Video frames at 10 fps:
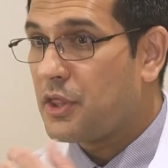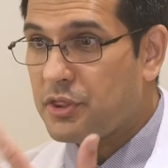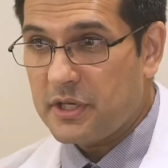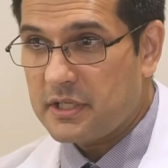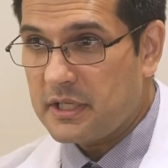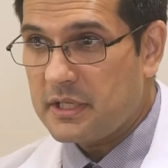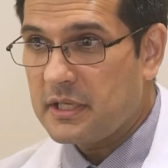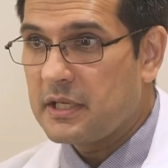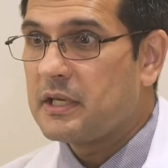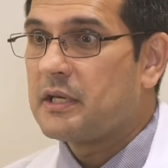Thirdly,
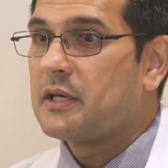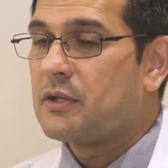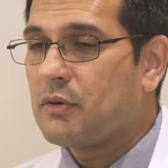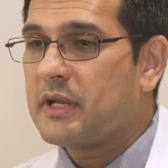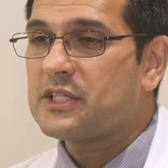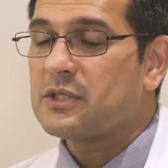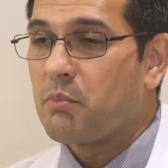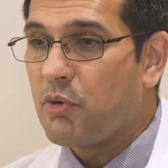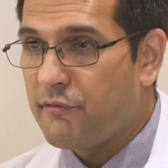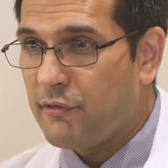known as
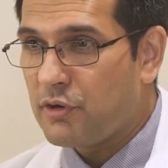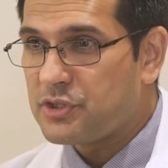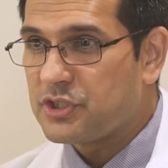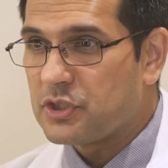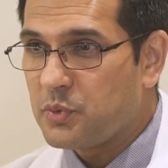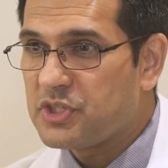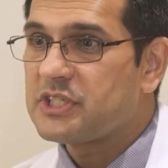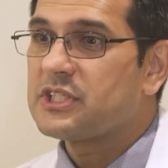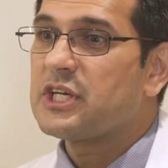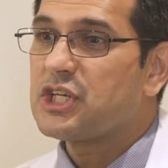morphology, which
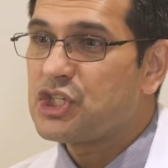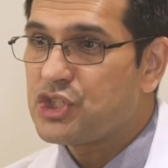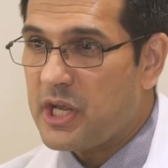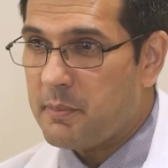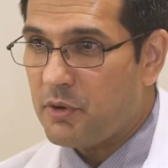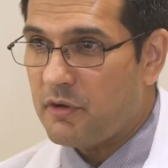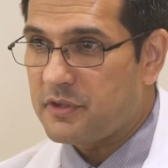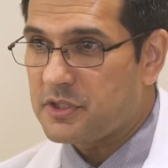is the shape of the